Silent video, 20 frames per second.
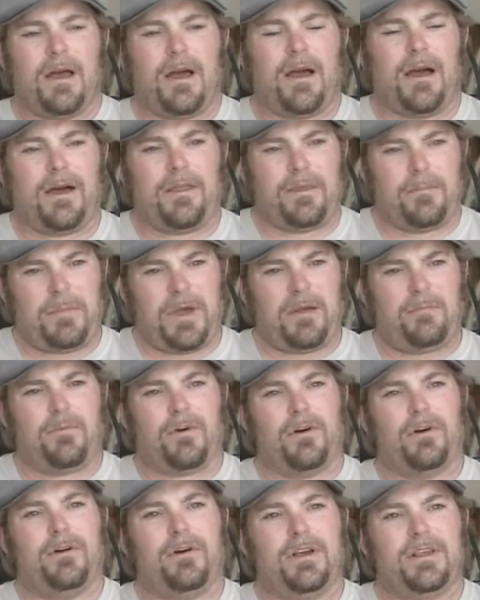The Big
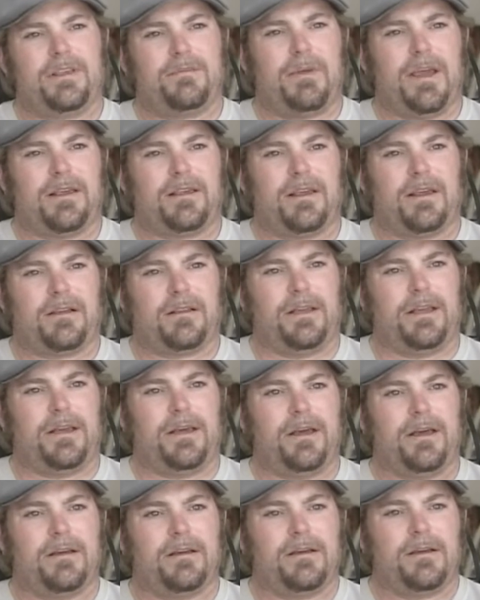Brew is basically a